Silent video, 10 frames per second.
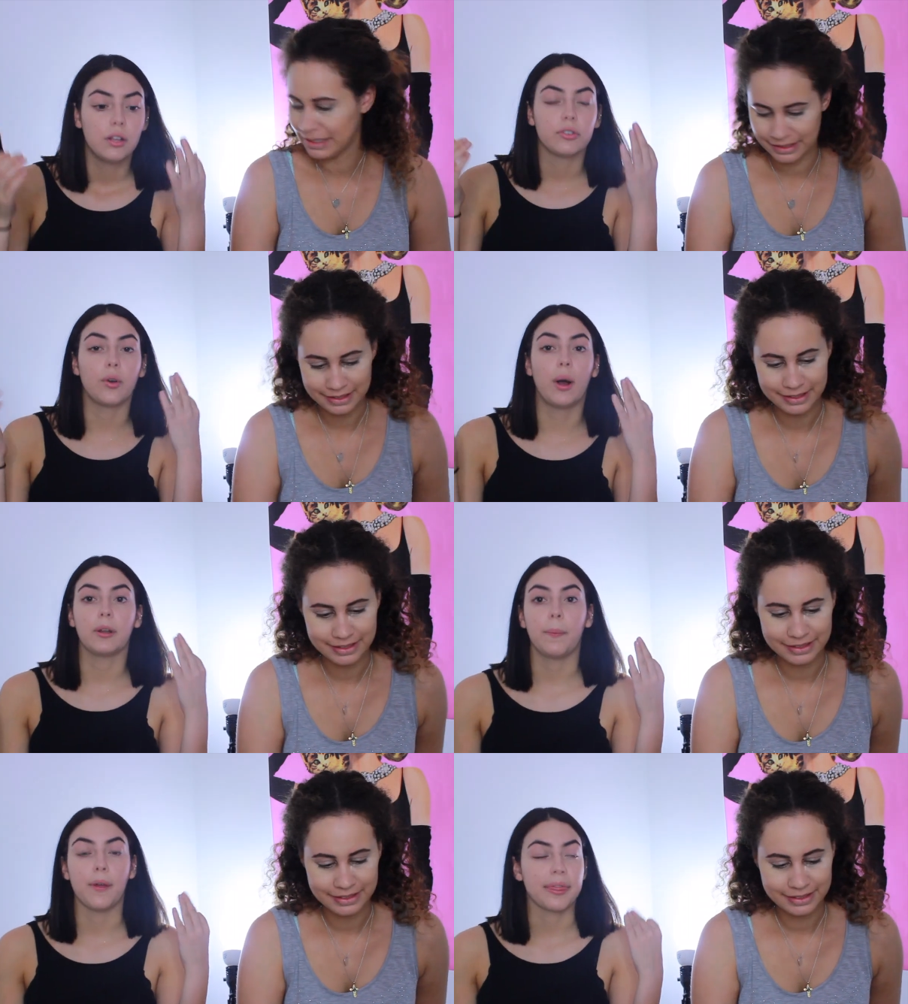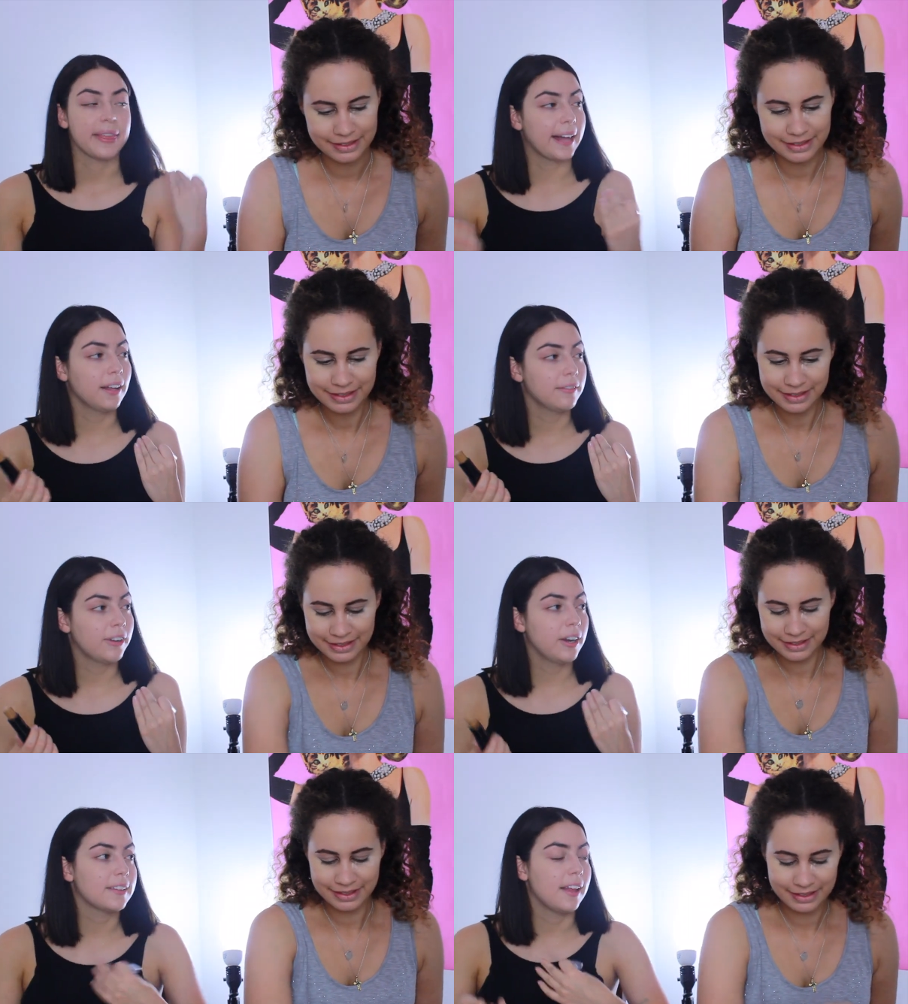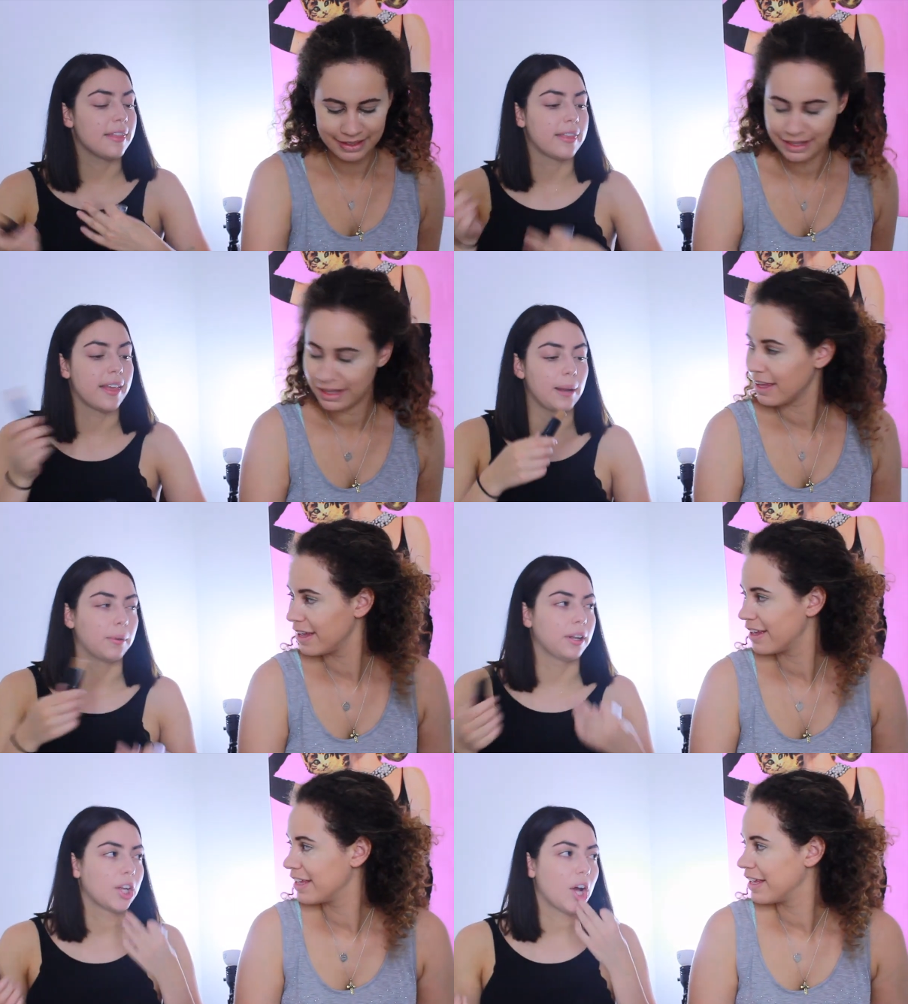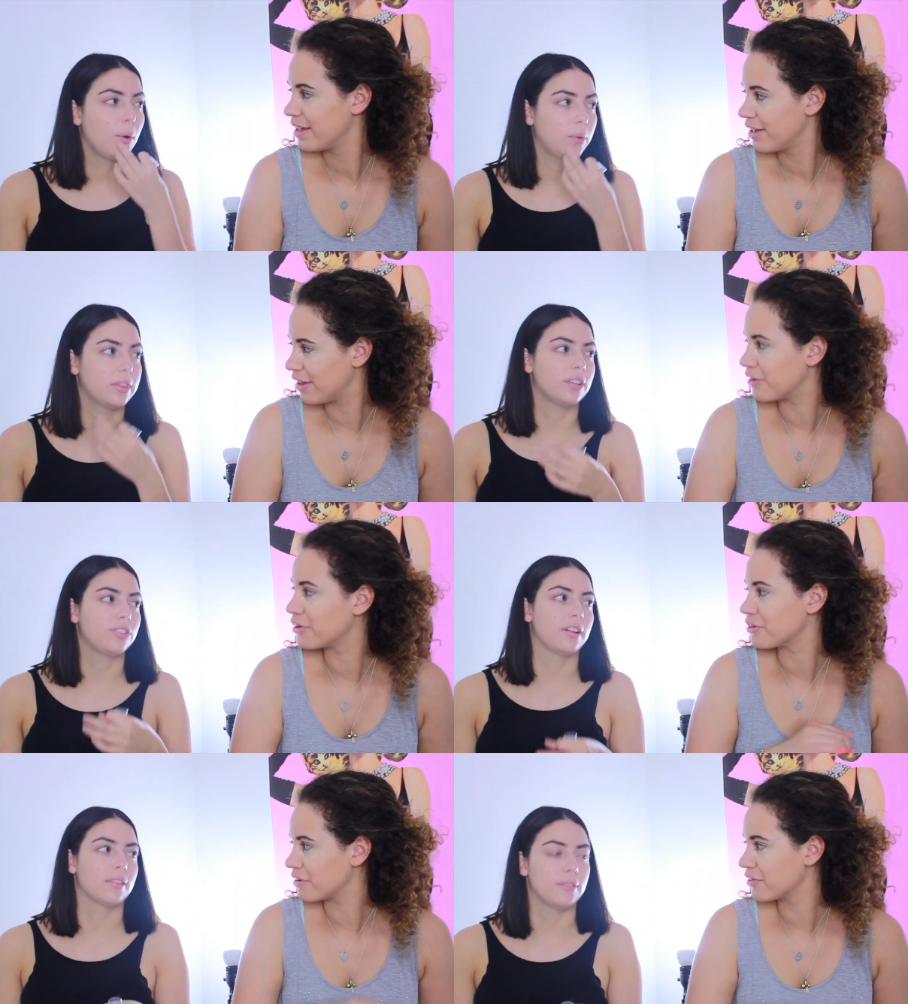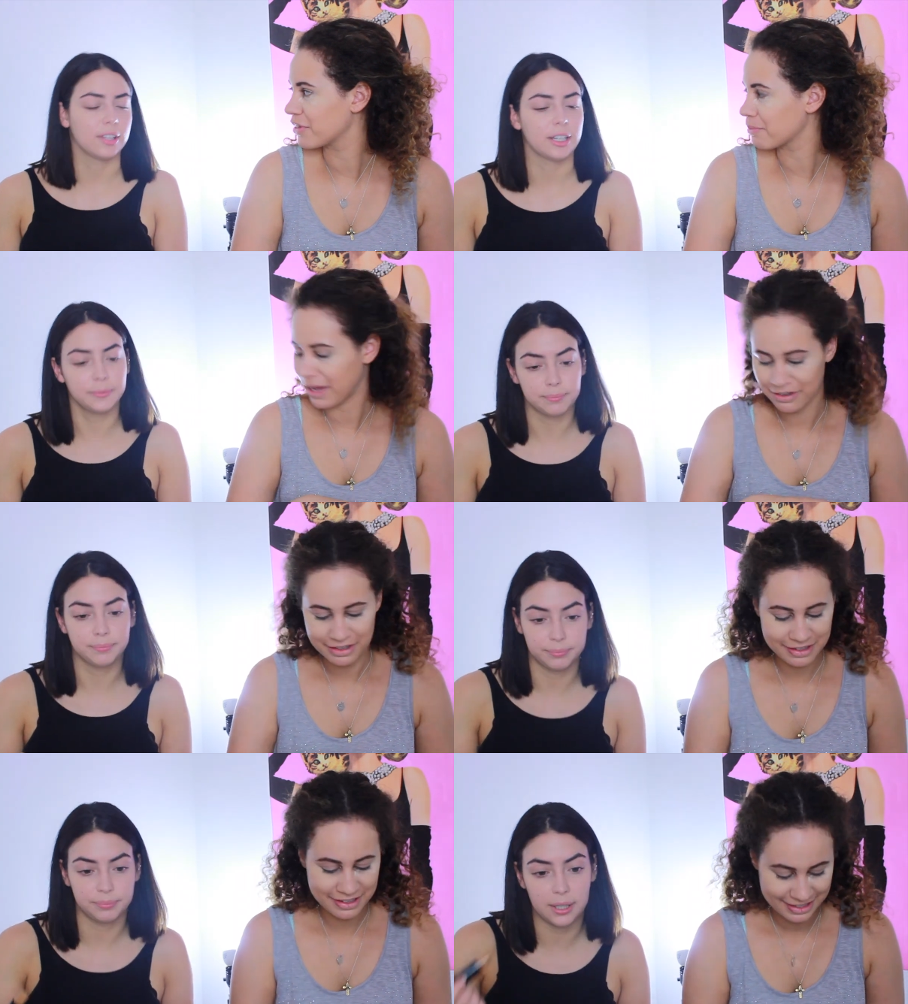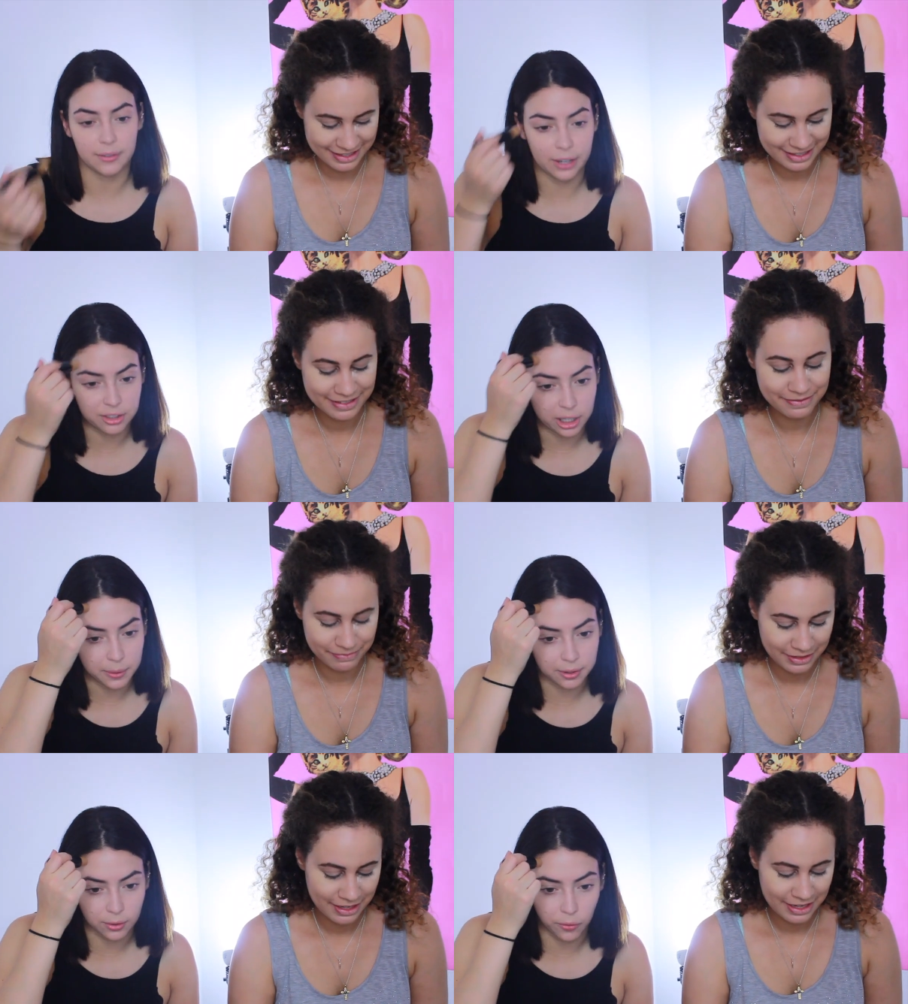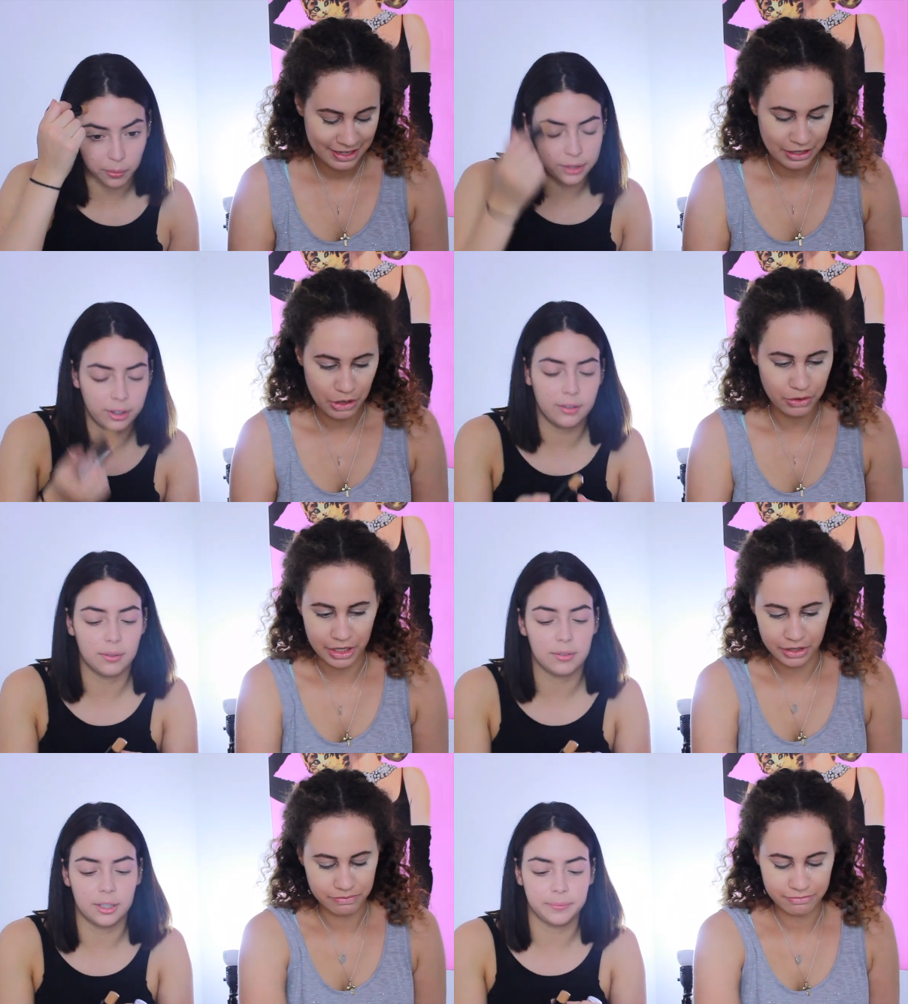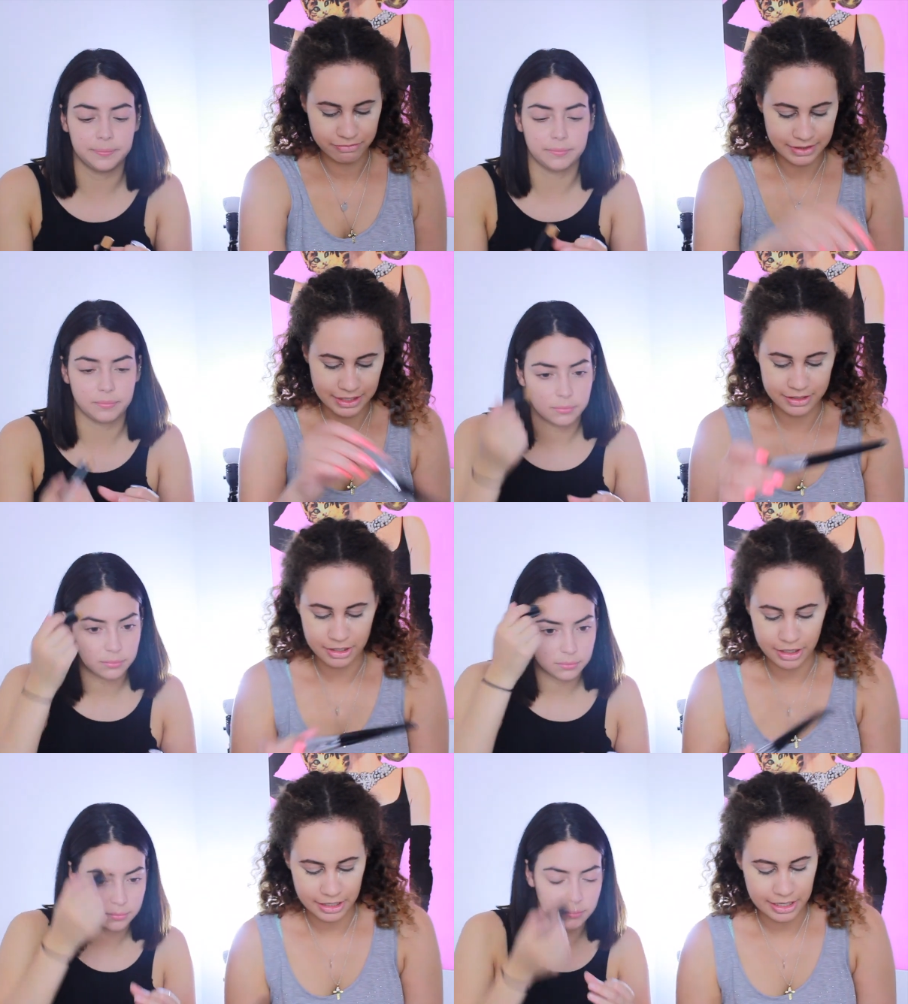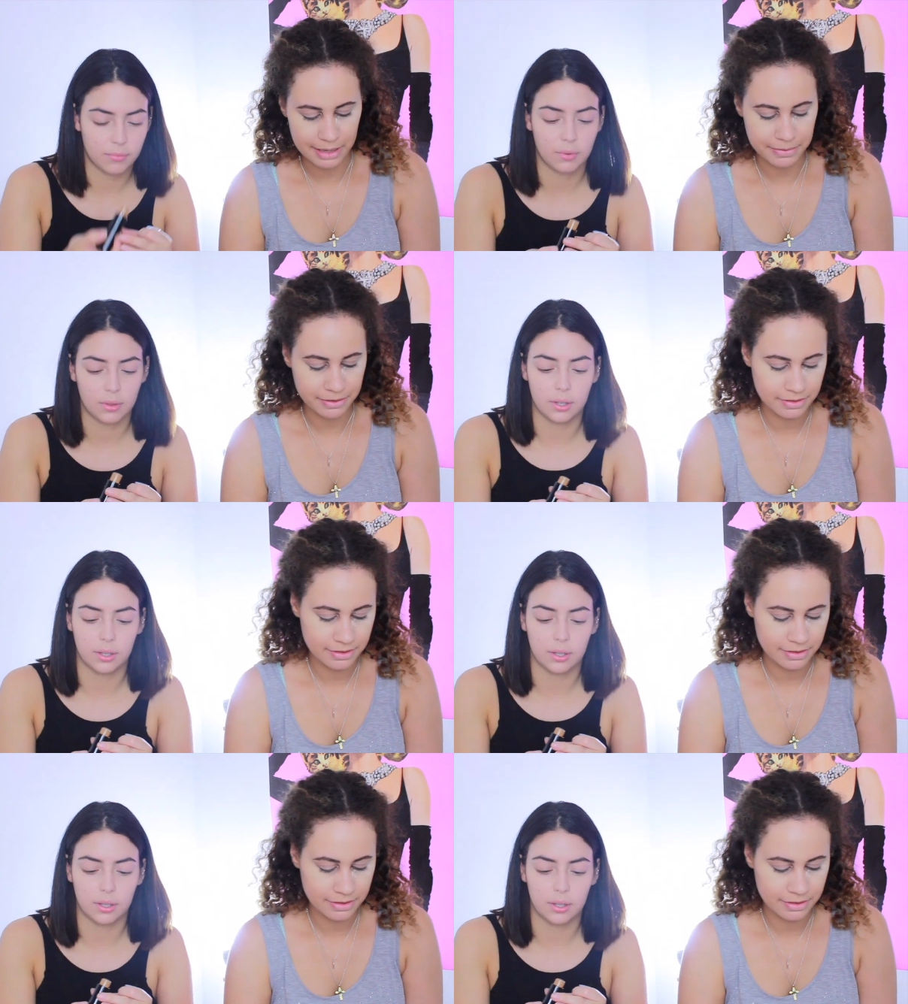Speaker 1: So I'm going to put that on first and then I'm going to go with the translucent. Powder. Because if I try to put this over my oh, translucent. Then it's not going to happen.